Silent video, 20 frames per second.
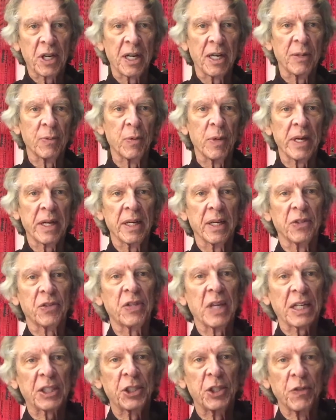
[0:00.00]
I read a
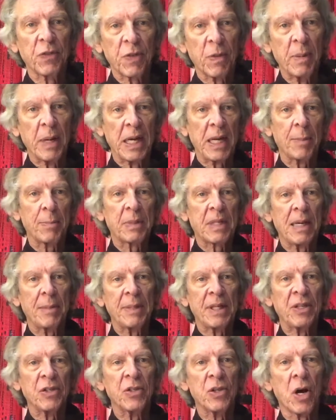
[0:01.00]
section from my
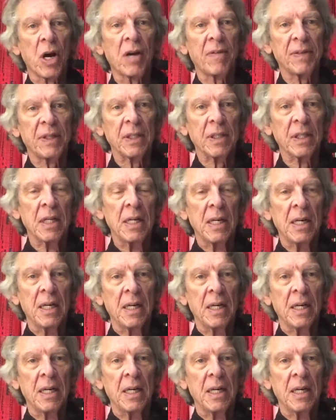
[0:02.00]
upcoming novel,